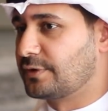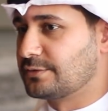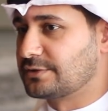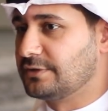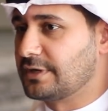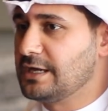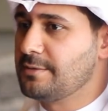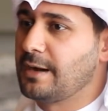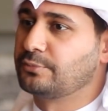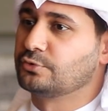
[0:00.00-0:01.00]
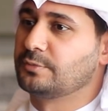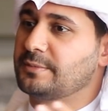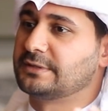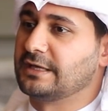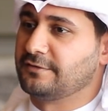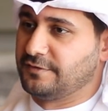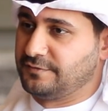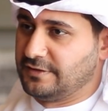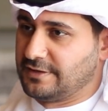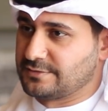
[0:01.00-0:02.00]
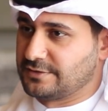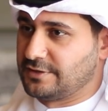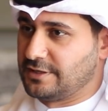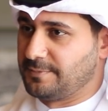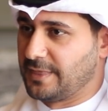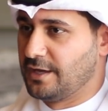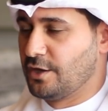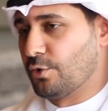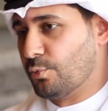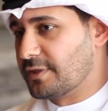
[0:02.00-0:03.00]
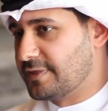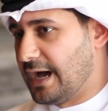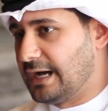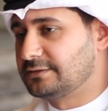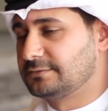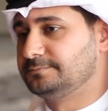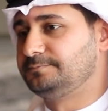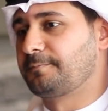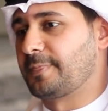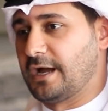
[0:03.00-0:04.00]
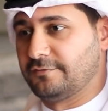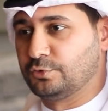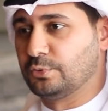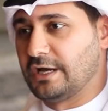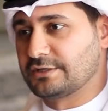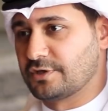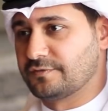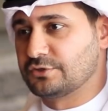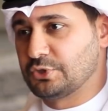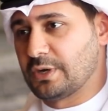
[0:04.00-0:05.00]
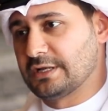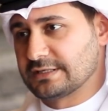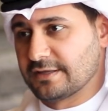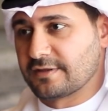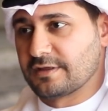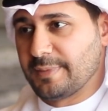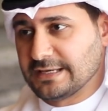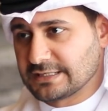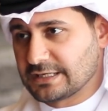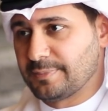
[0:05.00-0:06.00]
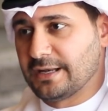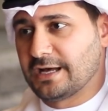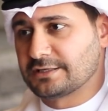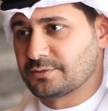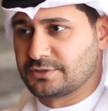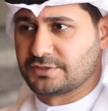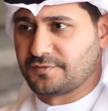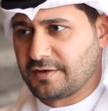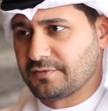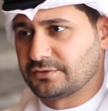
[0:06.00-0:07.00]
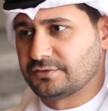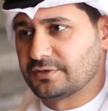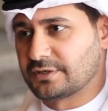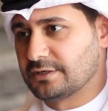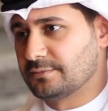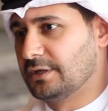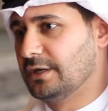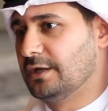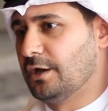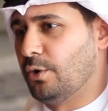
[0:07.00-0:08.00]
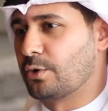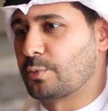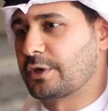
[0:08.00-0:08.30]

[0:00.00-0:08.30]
2,000 dirham up to maybe 10, 15,000 dirham. With that, you have two lines of insurance, either the basic plans, which is 500 dirham, or